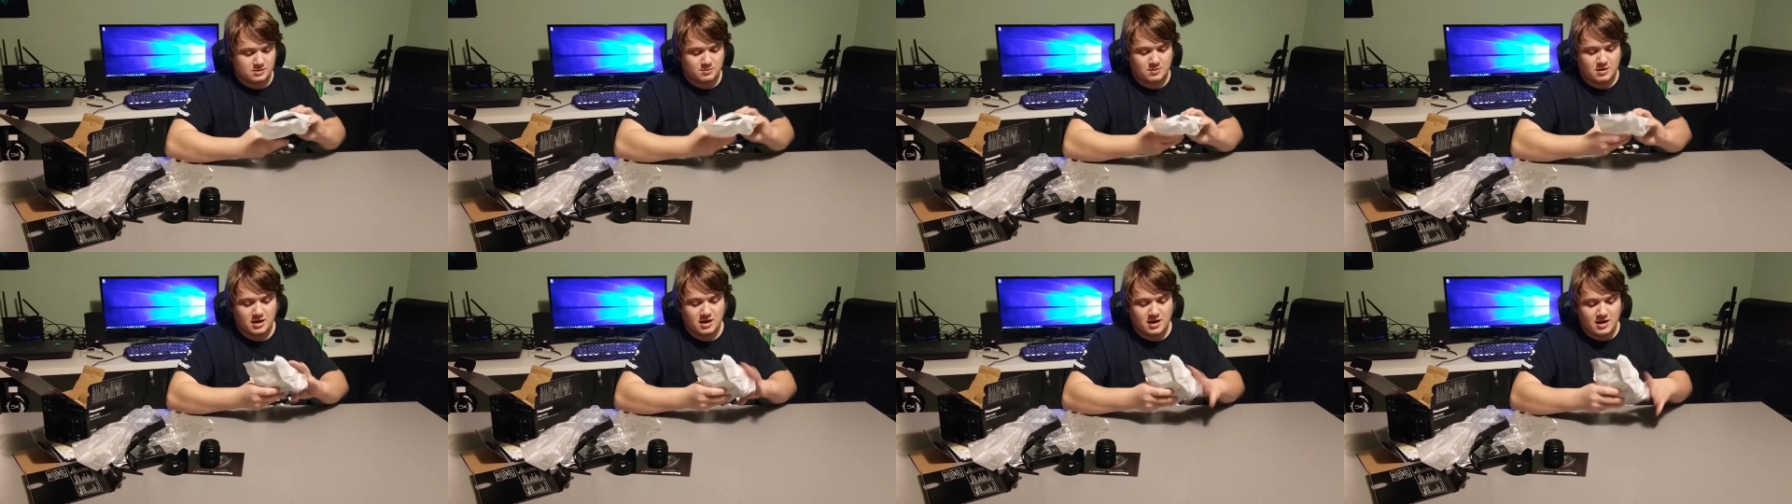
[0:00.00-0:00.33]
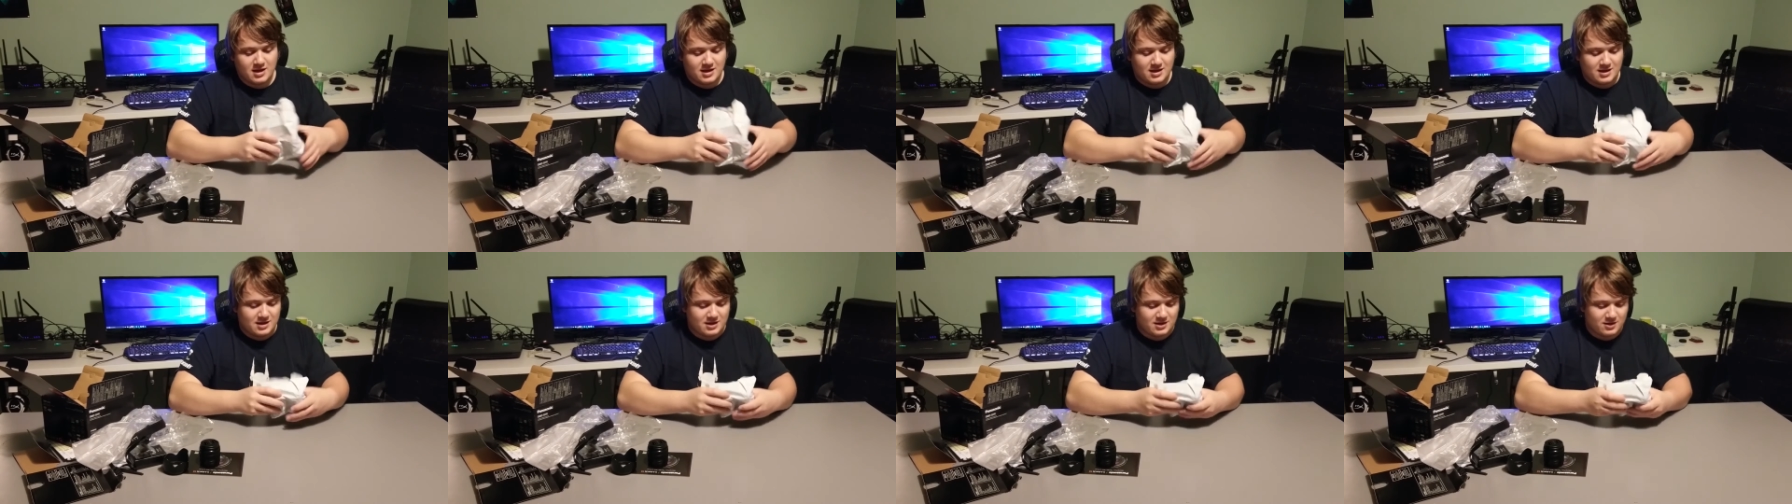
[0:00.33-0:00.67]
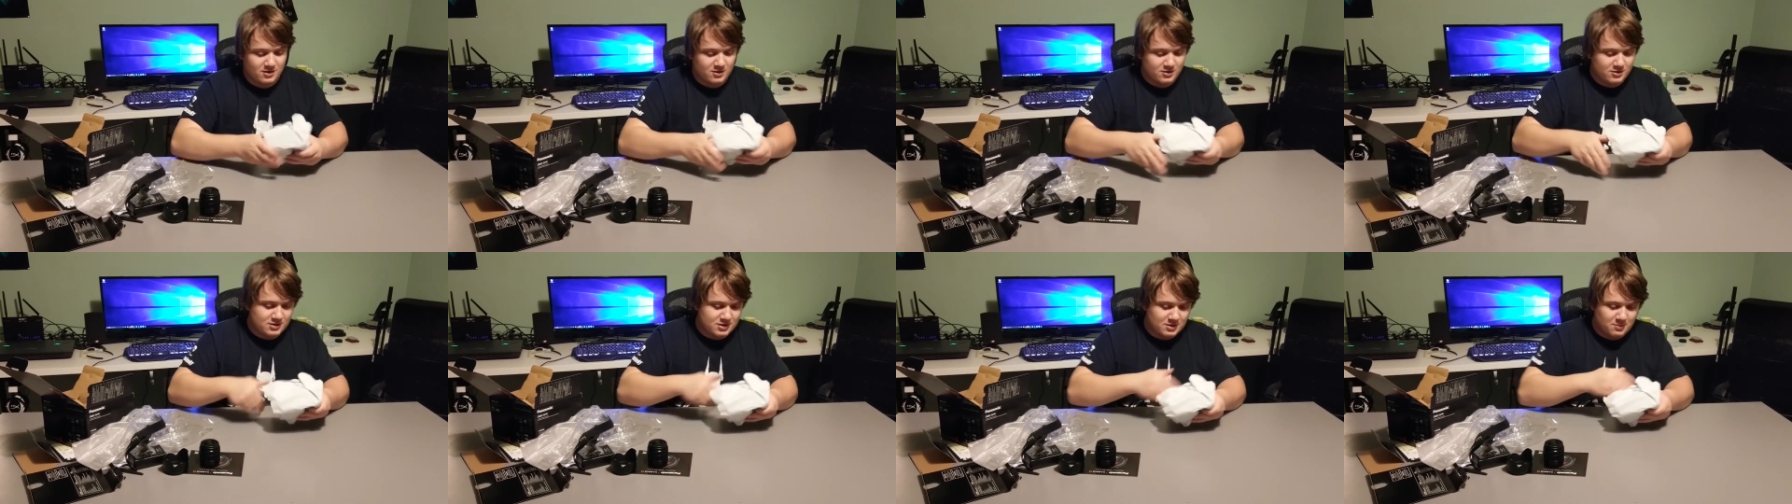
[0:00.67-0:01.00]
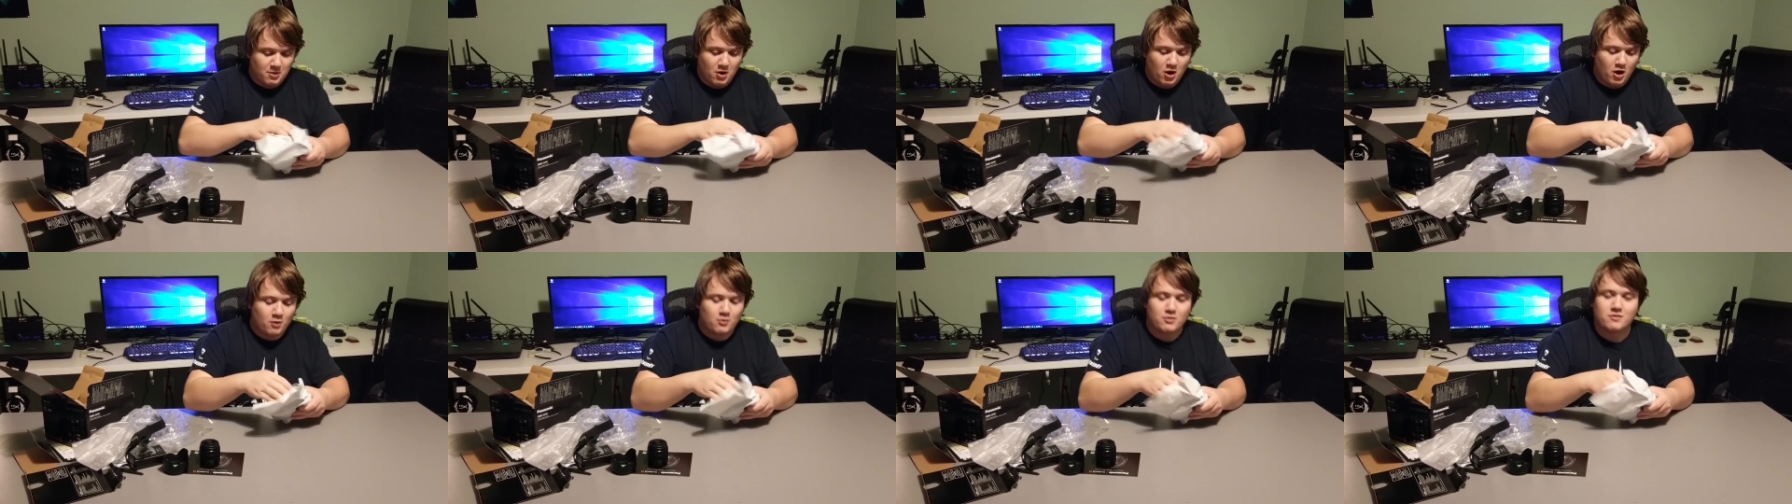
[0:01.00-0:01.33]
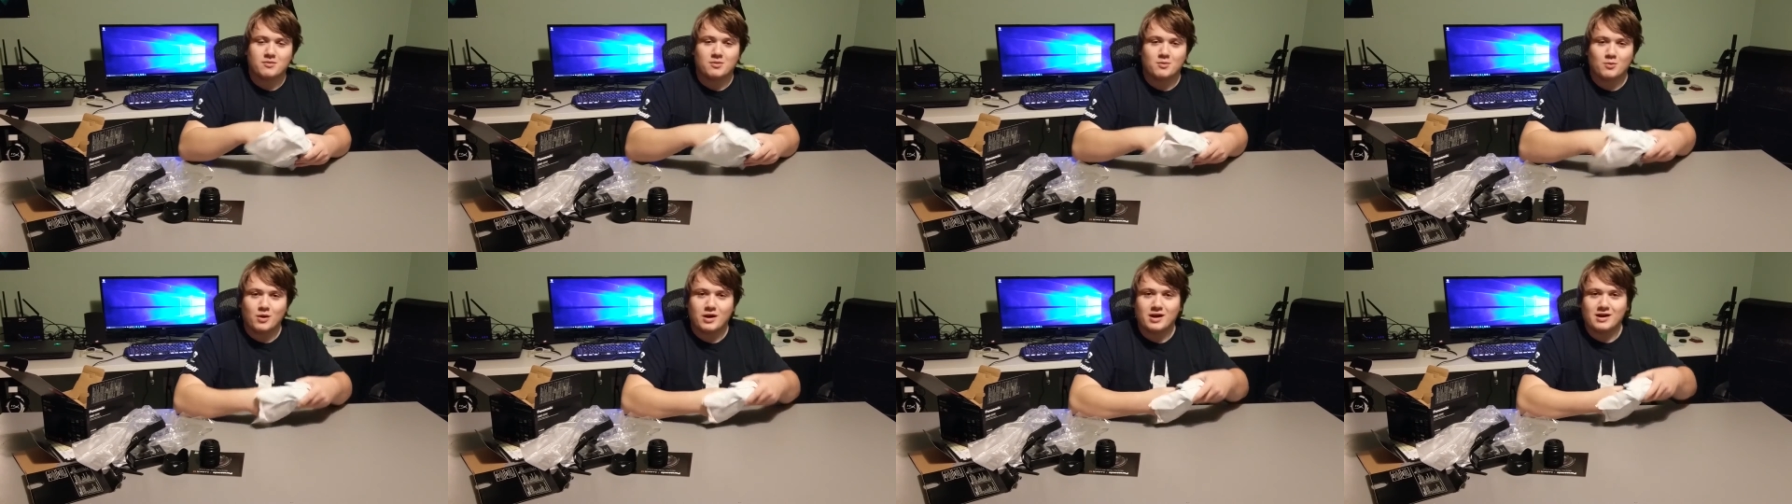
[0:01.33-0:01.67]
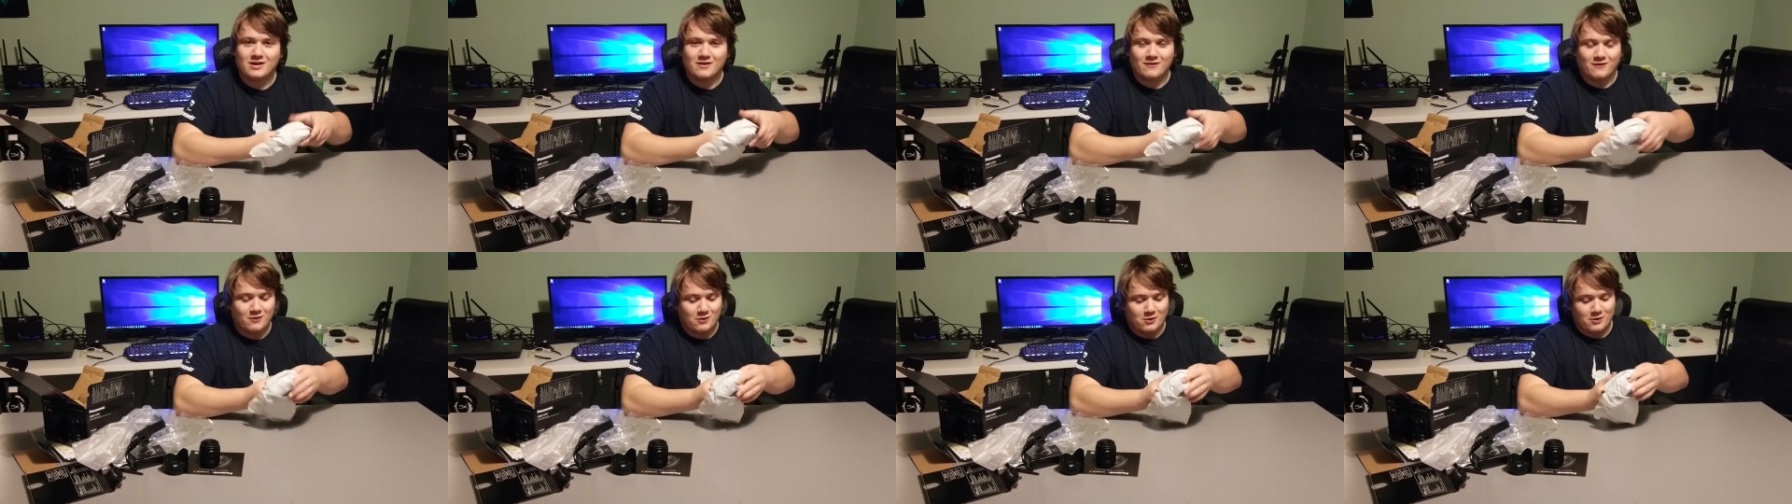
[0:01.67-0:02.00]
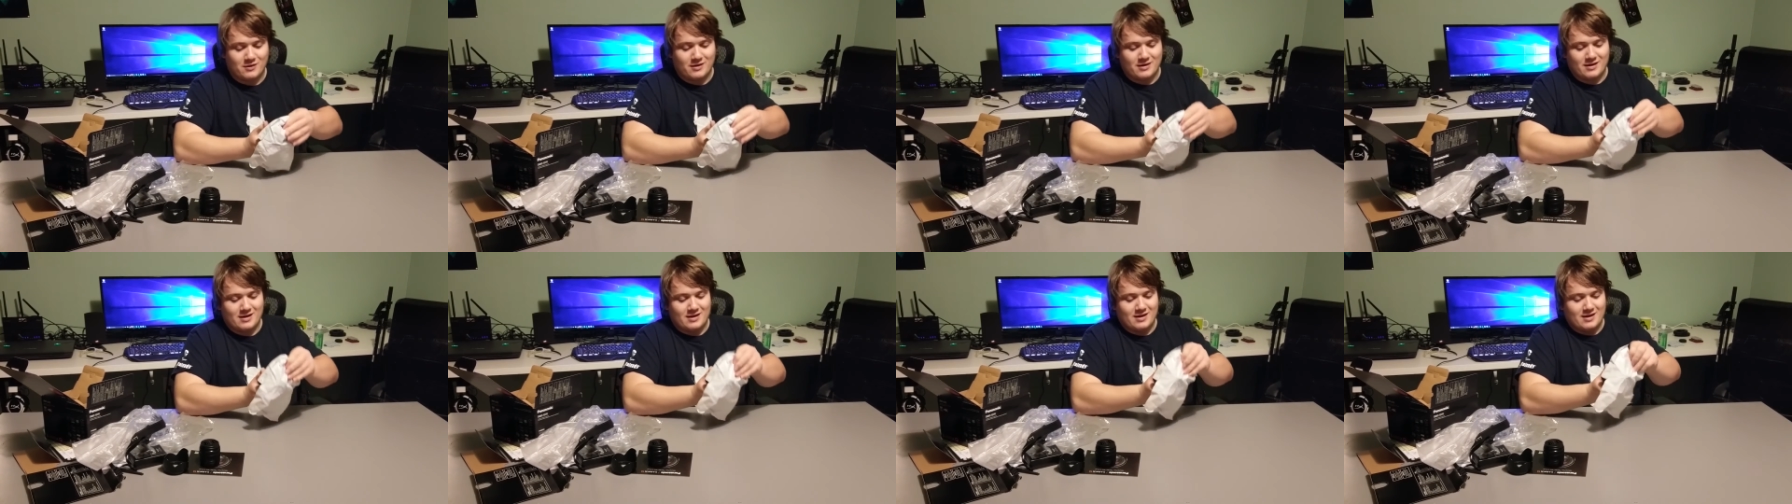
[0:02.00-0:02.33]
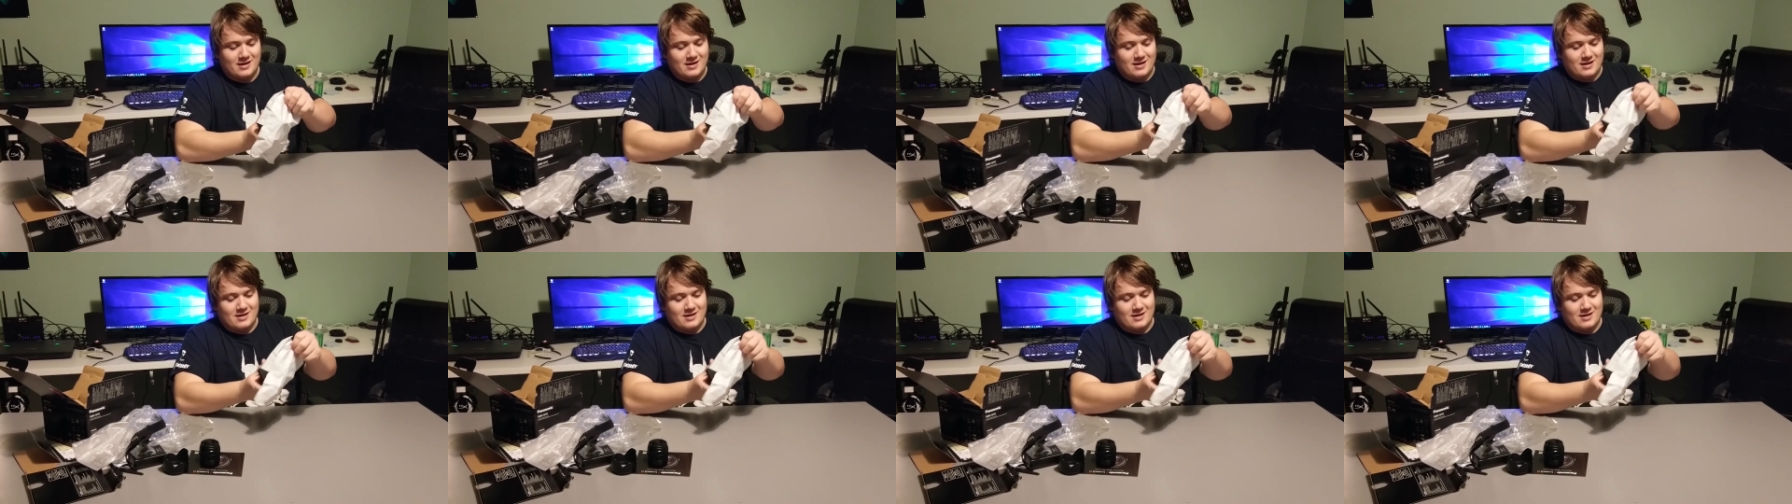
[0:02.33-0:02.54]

But here's the part we've been waiting for, right?